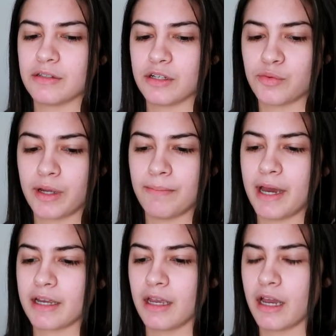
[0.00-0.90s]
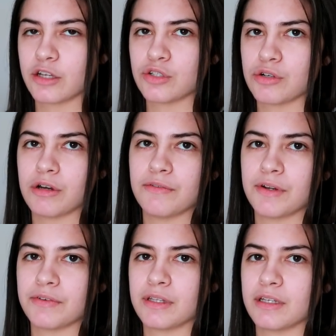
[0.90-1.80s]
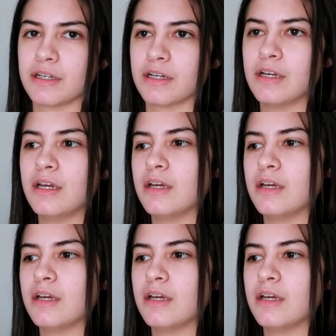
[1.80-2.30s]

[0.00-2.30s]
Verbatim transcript: So that's why I'm packing extra of everything,